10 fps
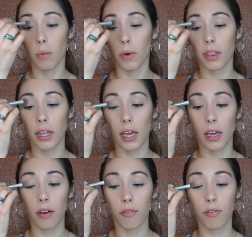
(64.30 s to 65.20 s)
with
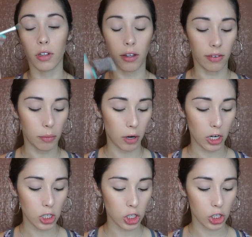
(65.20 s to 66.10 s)
a fluffy
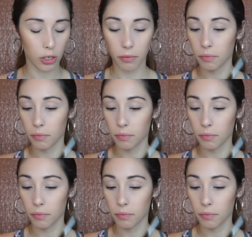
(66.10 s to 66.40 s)
brush.